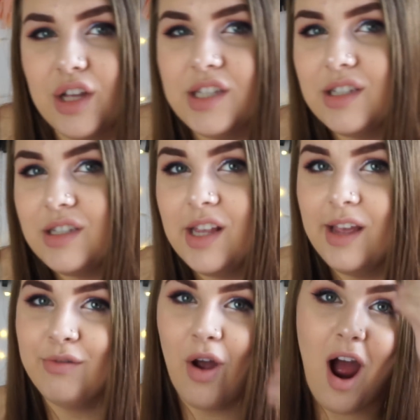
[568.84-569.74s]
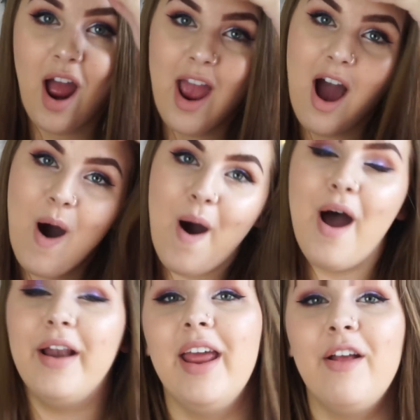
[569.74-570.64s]
doesn't sit right
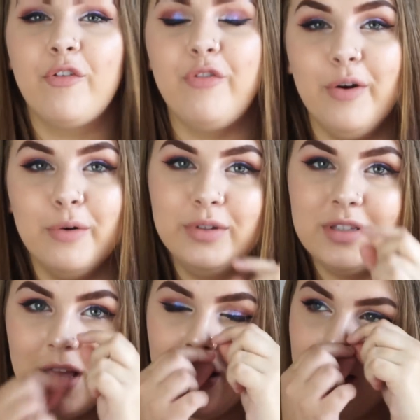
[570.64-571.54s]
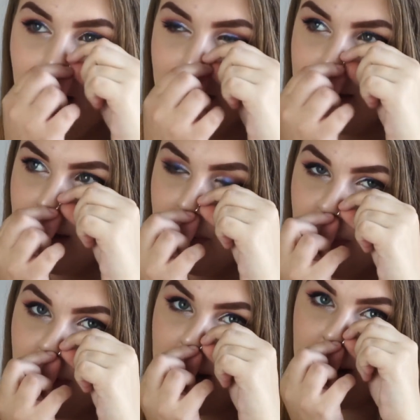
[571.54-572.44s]
and it feels like it's gonna
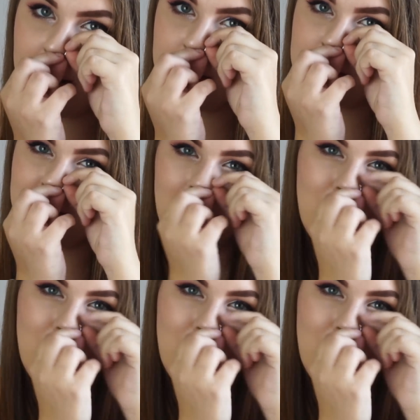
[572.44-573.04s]
break, so